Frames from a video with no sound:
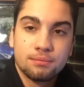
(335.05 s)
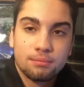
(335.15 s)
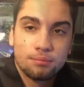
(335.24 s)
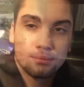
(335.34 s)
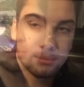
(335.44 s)

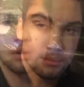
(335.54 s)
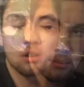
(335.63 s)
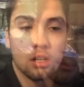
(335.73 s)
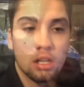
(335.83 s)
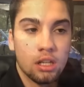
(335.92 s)
For the most
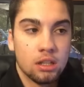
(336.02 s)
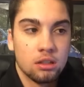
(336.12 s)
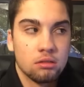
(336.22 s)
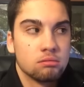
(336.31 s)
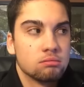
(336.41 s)
part
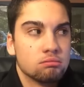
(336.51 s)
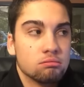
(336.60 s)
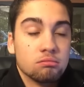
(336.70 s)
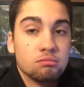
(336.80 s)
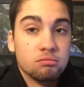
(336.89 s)
and
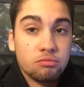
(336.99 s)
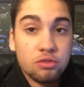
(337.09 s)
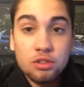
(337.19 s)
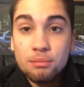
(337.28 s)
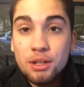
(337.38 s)

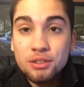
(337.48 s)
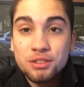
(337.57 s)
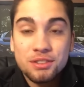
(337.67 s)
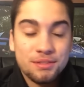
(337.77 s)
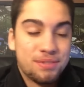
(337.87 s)
for the
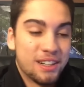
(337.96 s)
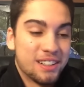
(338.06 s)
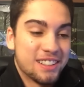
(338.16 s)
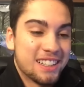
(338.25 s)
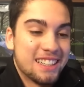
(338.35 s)
most
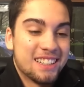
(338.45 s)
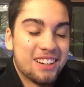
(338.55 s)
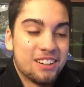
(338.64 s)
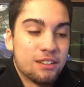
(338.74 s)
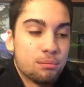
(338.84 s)
part in
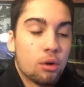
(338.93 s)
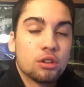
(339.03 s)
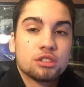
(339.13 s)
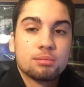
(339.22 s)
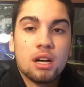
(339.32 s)
all
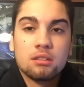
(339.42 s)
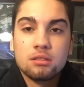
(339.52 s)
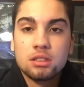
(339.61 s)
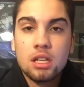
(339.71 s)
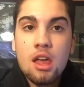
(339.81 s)
Porsche
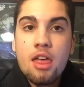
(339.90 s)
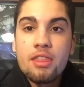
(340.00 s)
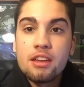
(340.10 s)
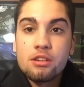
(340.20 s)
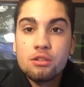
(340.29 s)
models,
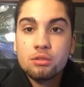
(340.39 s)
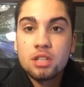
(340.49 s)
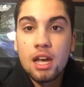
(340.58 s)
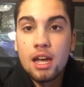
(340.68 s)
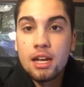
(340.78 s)
they
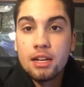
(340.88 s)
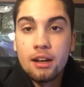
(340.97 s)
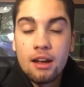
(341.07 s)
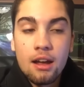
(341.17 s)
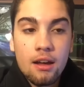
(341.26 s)
use
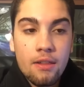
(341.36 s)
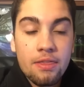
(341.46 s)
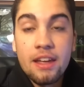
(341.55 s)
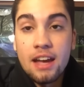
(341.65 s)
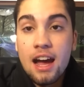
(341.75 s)
a
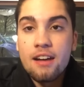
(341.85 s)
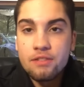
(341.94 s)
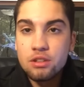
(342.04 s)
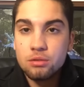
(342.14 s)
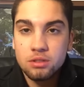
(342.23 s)
they
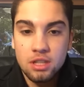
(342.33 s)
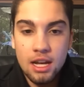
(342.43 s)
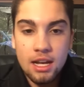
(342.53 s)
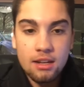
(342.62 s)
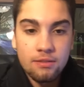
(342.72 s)
have used
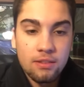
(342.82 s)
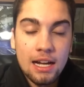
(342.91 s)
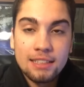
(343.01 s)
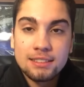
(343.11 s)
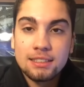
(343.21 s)
a
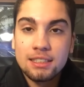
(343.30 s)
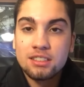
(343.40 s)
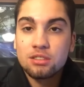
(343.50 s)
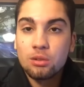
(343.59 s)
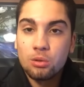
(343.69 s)
flat
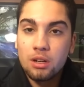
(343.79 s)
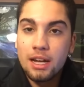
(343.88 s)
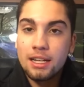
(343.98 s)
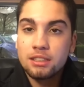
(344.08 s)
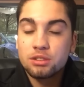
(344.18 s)
6 or
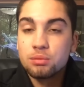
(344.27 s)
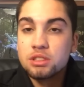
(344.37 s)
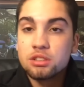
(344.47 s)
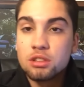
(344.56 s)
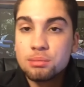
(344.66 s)
a
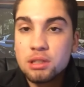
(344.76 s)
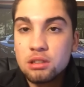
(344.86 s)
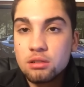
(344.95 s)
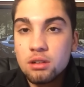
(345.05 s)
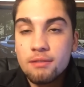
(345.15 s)
twin
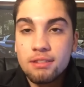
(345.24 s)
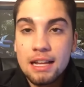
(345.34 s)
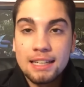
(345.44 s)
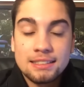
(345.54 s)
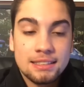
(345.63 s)
turbo
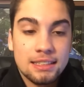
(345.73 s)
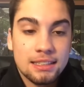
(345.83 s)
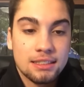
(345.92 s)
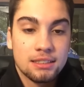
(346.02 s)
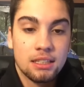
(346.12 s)
flat
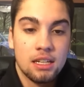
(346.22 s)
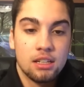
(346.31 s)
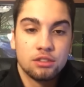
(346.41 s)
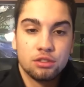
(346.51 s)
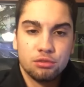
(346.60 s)
6
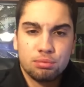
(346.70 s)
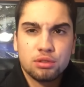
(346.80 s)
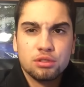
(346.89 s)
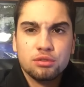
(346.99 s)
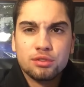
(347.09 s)
to
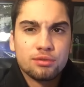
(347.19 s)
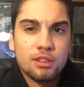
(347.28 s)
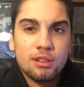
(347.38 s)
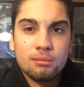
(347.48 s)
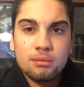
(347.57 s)
produce
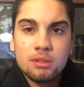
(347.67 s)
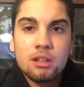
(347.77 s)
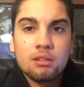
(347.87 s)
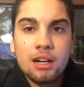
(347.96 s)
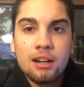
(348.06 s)
from
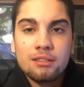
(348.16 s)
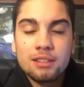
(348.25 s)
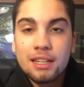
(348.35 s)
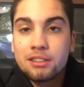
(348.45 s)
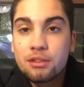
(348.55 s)

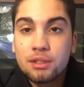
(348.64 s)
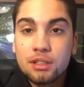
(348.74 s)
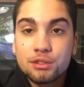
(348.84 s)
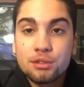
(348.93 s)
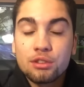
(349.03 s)
around like
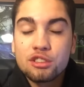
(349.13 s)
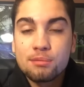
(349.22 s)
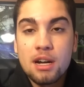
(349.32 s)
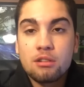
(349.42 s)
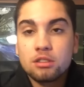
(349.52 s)
300
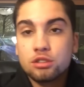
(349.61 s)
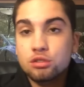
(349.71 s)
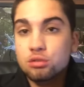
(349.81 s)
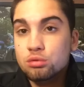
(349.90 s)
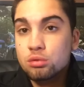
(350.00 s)
horsepower
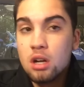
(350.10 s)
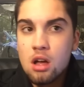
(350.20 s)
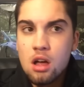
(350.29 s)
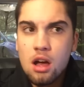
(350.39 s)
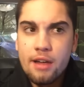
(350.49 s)
to
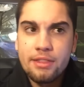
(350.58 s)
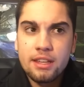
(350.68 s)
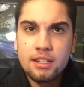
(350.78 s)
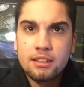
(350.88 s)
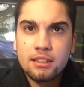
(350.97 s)
I
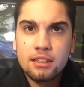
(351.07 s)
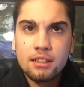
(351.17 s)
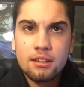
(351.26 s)
think